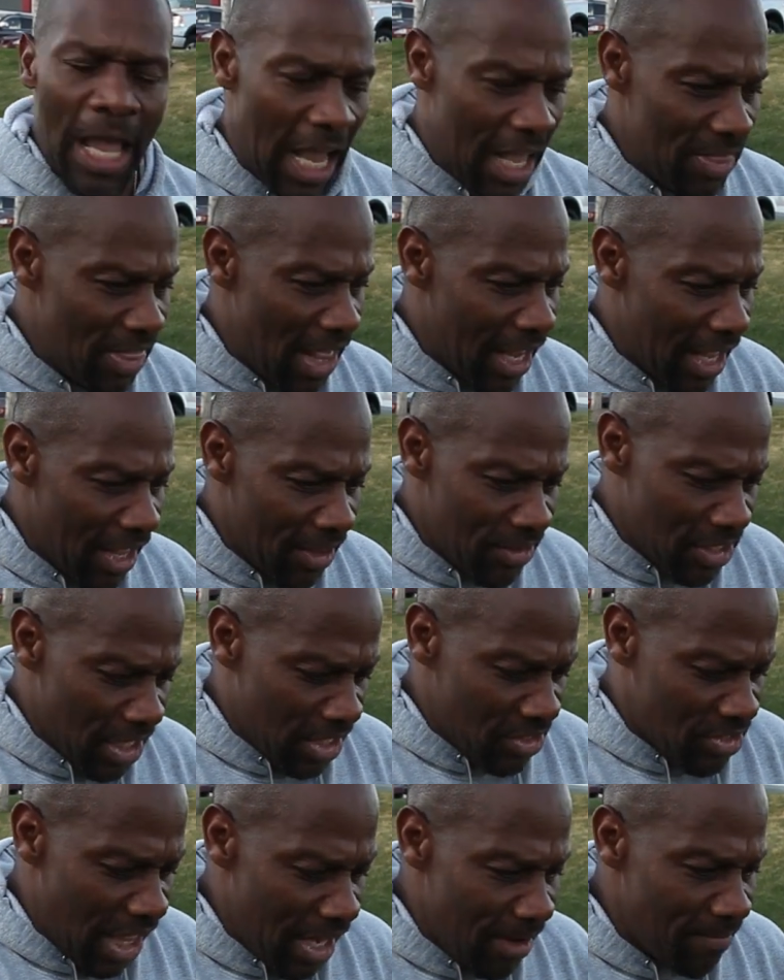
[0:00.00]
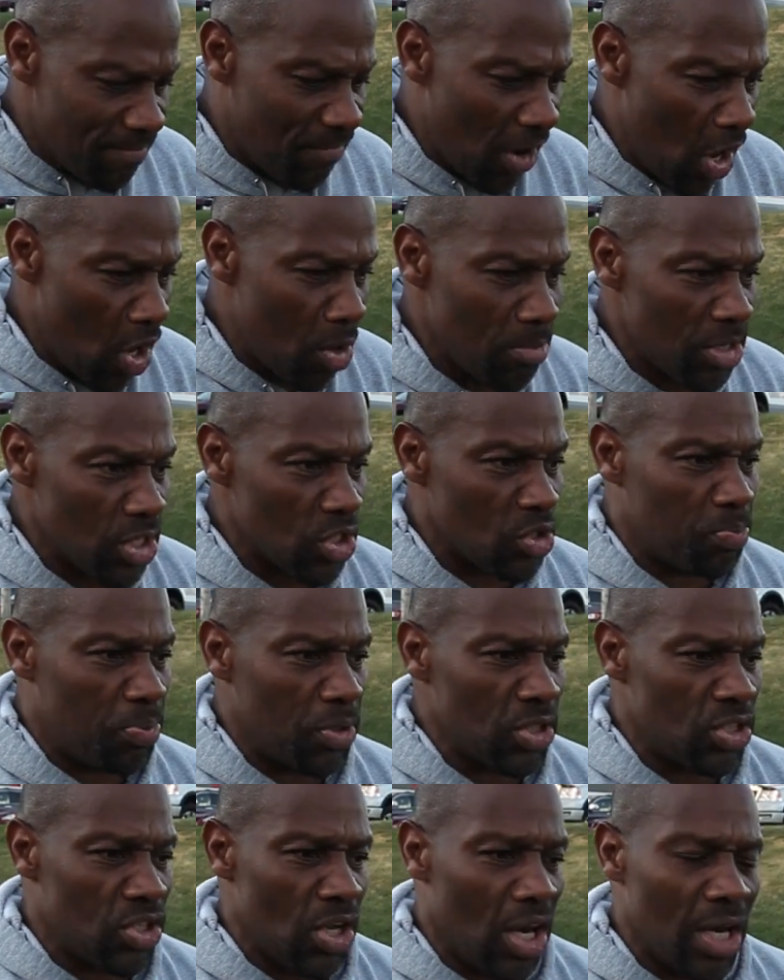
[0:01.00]
And that as, as, that environment is
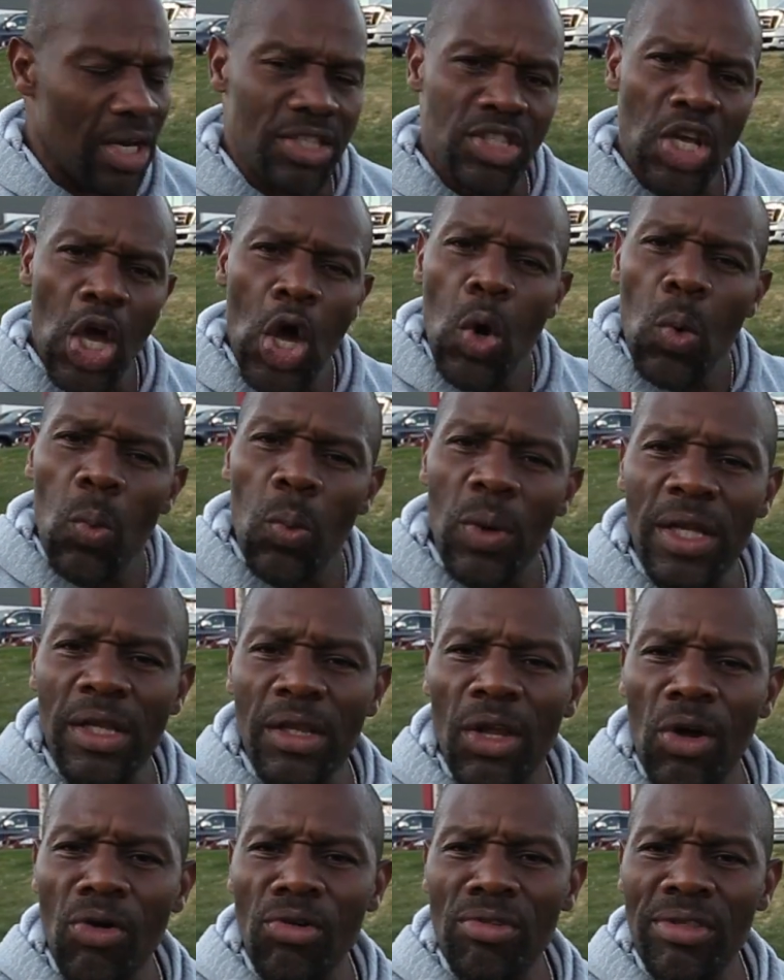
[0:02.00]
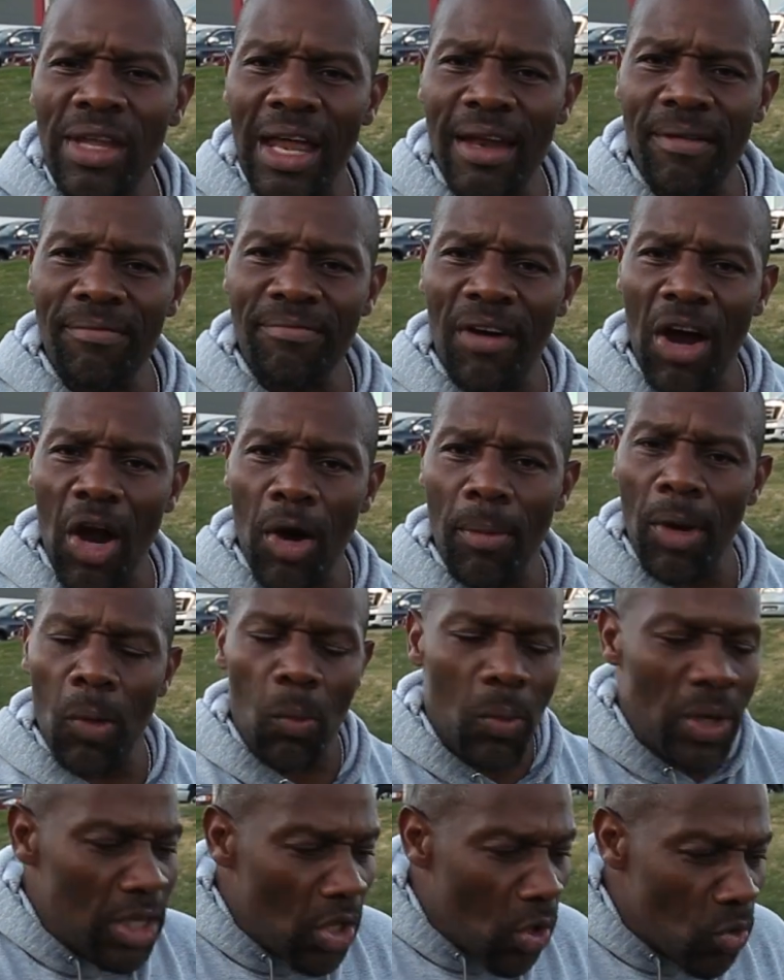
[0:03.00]
pushed on us, we learn that
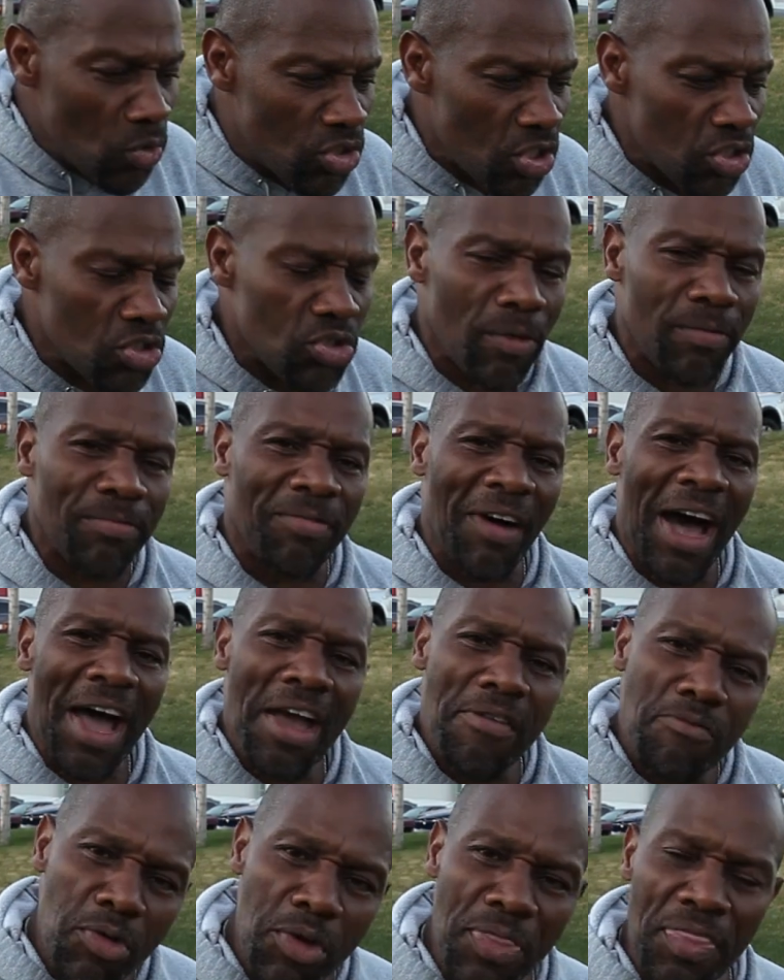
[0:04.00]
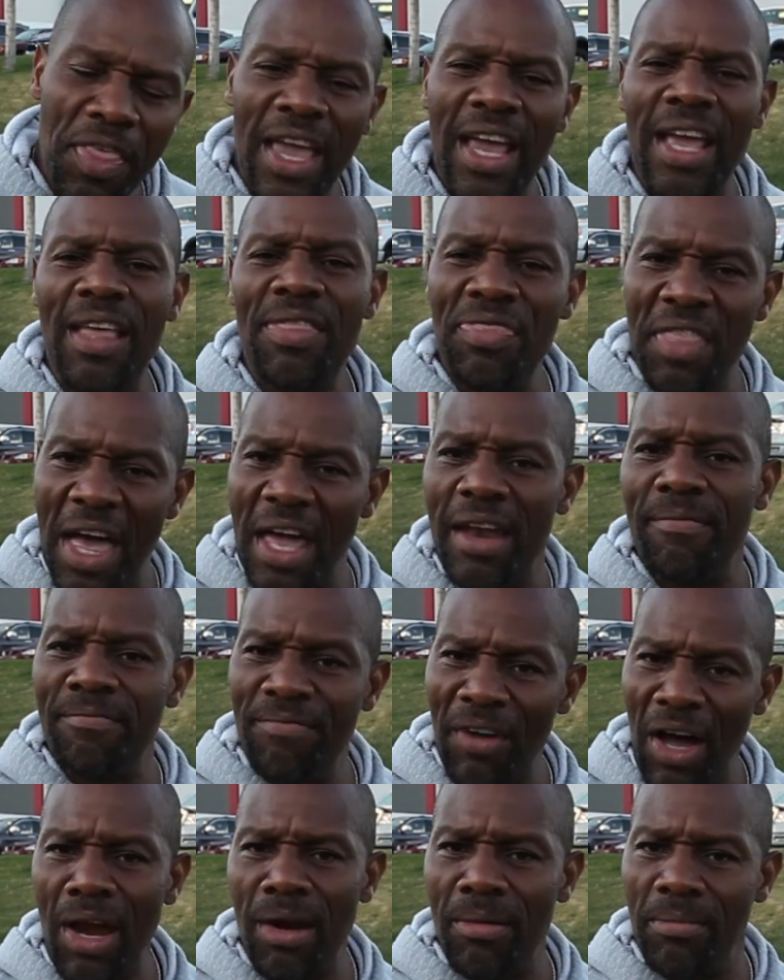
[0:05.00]
environment. We learn to survive within that
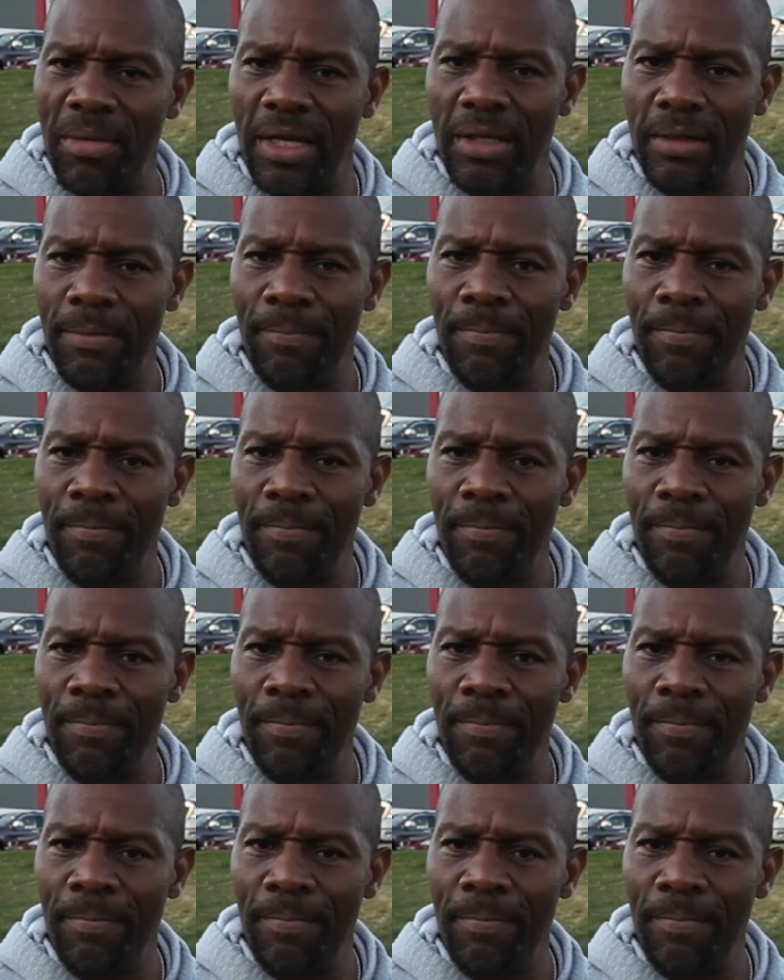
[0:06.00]
environment.